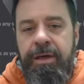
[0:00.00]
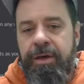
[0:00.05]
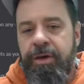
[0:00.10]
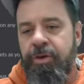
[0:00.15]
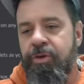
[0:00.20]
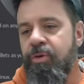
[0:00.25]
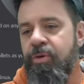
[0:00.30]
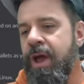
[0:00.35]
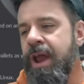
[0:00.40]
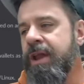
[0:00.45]

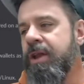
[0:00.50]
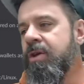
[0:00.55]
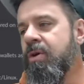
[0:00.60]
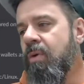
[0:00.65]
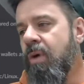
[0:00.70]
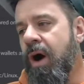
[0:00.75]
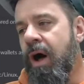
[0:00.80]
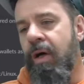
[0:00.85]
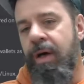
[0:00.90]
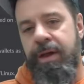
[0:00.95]
Create a new
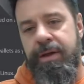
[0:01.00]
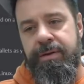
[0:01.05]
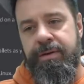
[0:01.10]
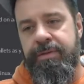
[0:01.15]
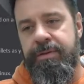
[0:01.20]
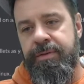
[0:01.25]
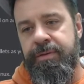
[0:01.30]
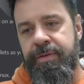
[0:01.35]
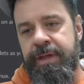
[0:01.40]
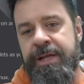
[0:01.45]
wallet.
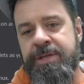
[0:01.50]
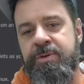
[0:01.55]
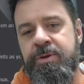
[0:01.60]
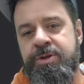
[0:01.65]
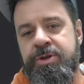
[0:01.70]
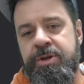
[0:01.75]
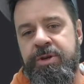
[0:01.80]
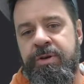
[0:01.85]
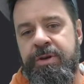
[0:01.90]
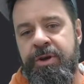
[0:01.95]
That's what
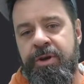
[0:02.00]
you're doing.